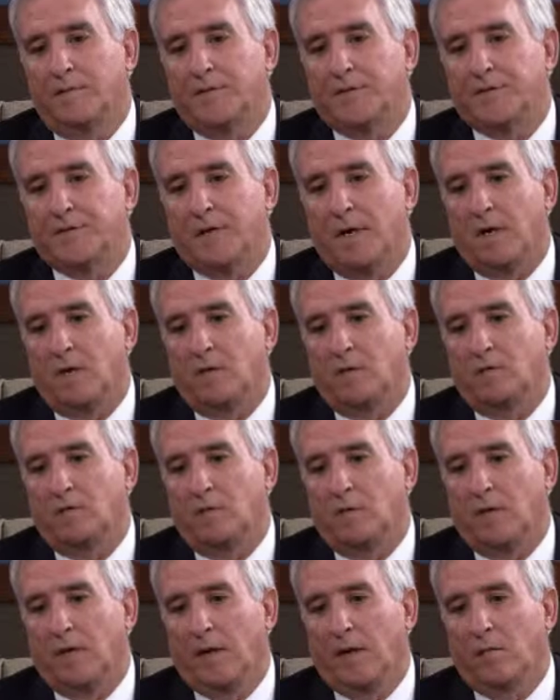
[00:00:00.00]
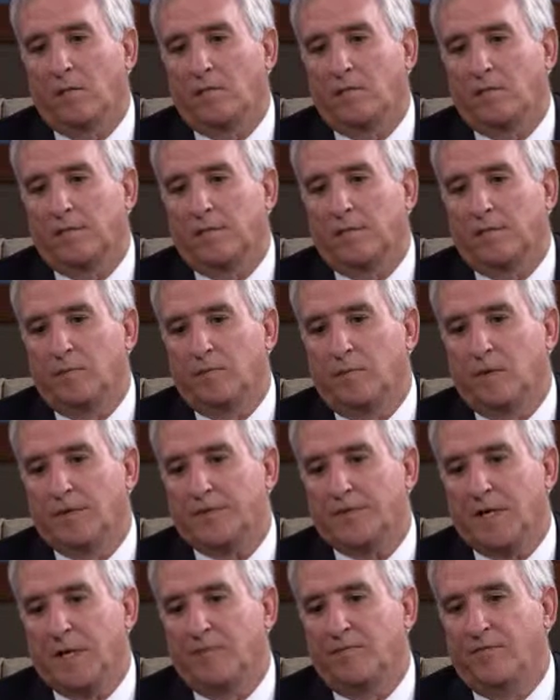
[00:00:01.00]
so
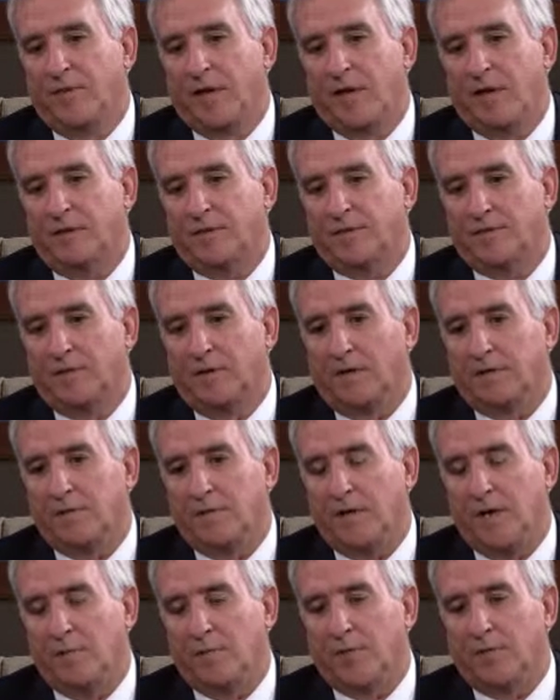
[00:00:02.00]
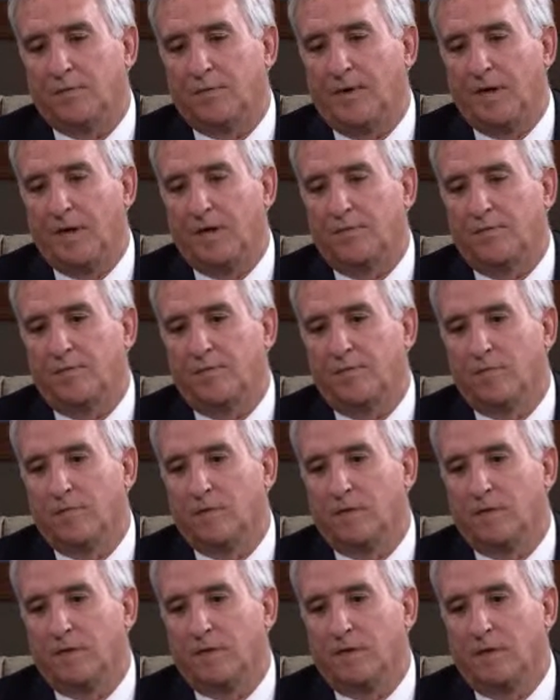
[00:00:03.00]
when Zeb Vance, for example, ran
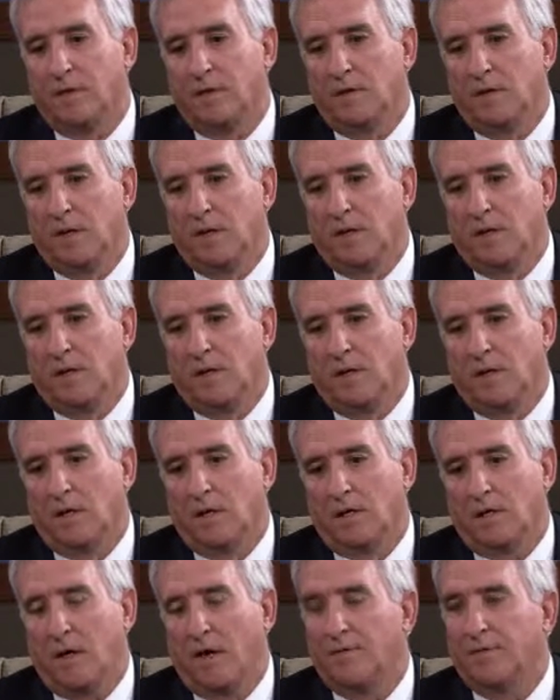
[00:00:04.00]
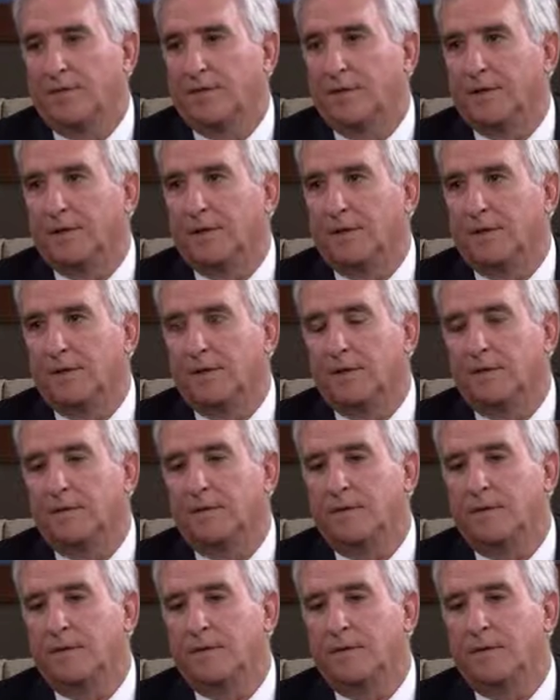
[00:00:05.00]
for governor
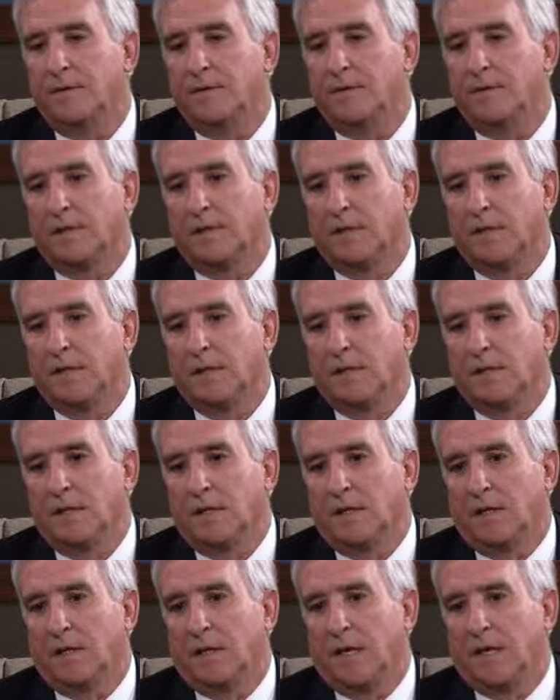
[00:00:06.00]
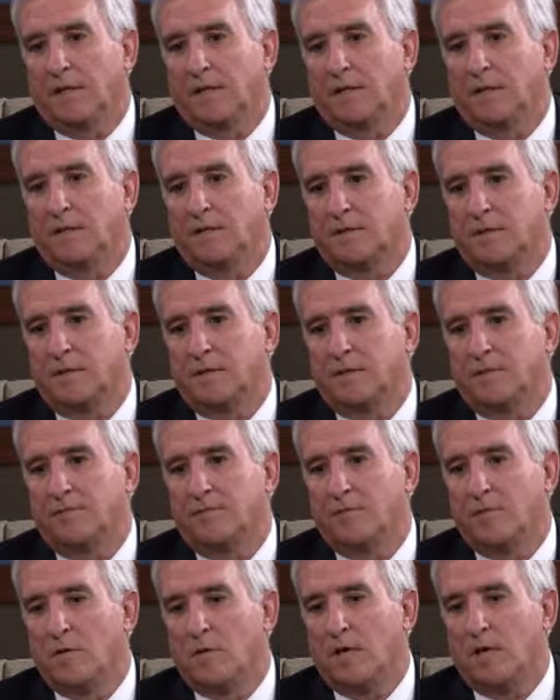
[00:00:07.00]
in
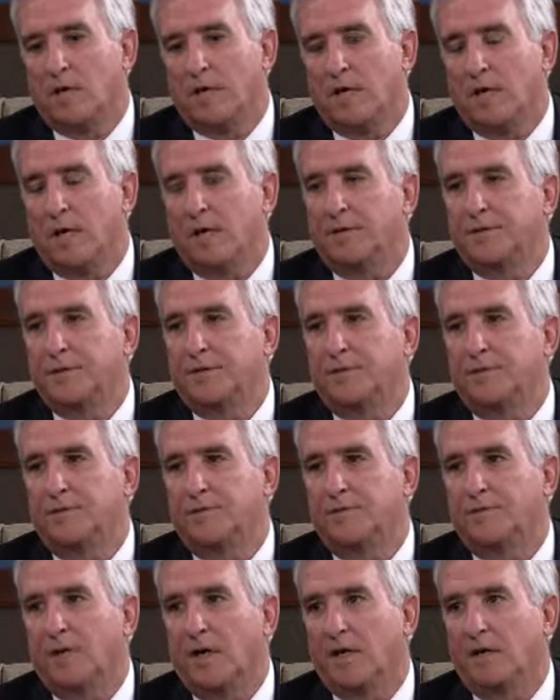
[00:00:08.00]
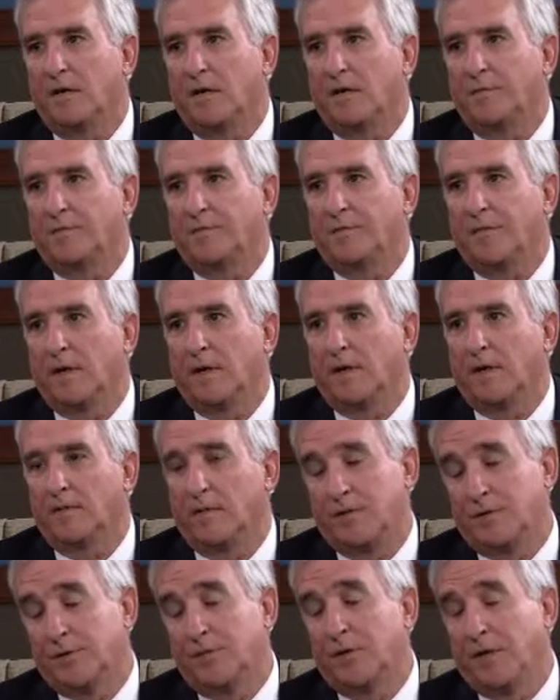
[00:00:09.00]
1864, he had to fight off
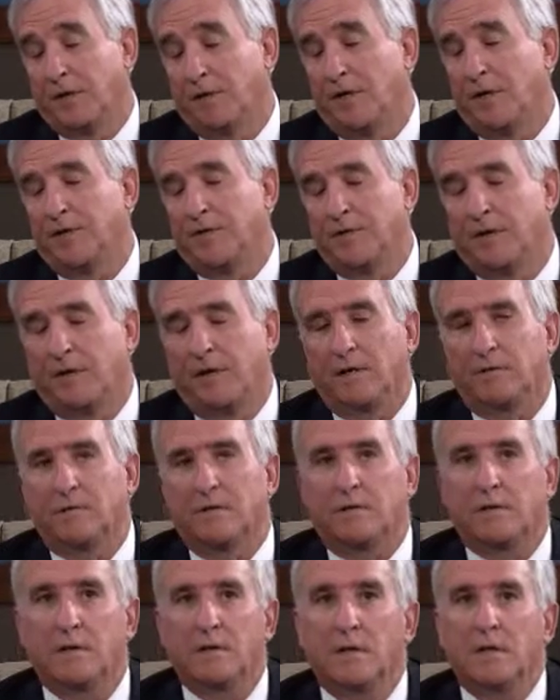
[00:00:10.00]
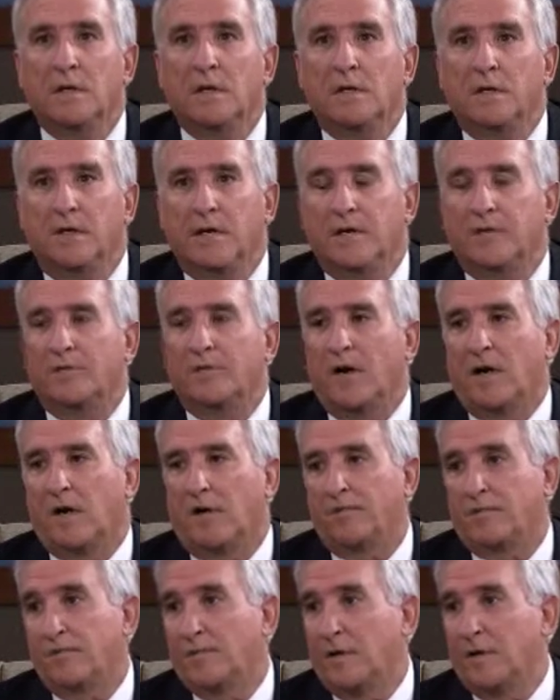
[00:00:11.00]
his re-election, actually. He had to fight
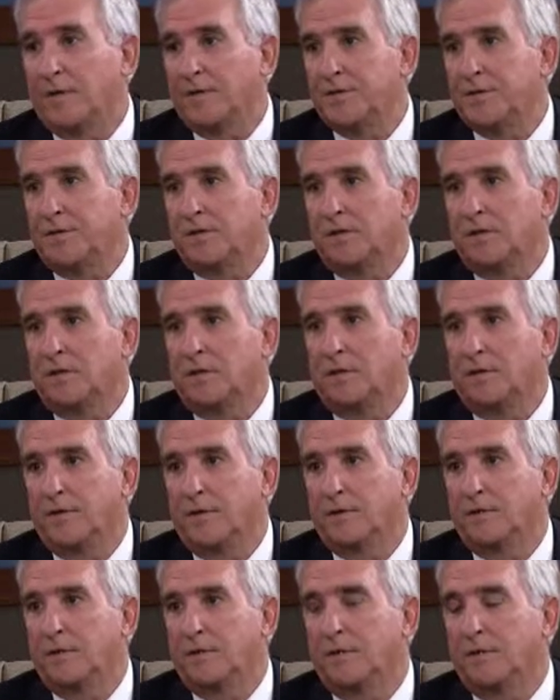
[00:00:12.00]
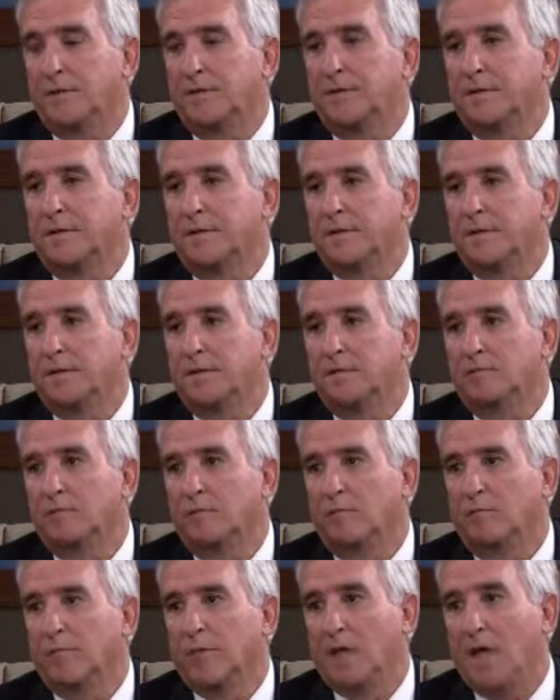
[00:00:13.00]
off a very strong Unionist
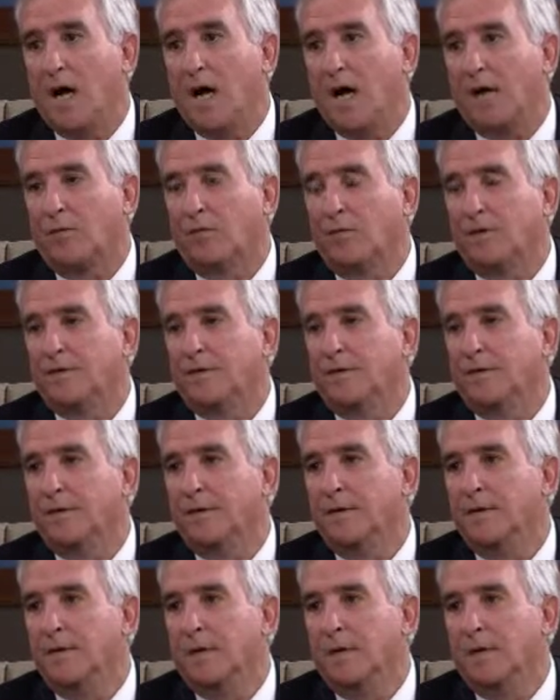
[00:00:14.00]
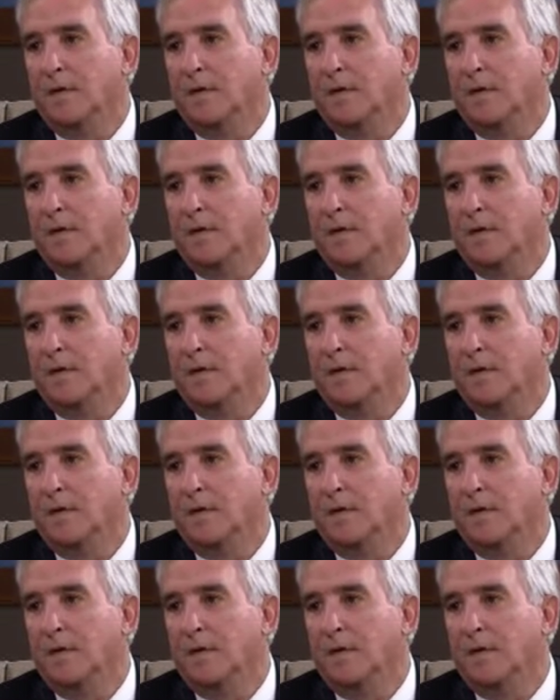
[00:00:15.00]
bloc within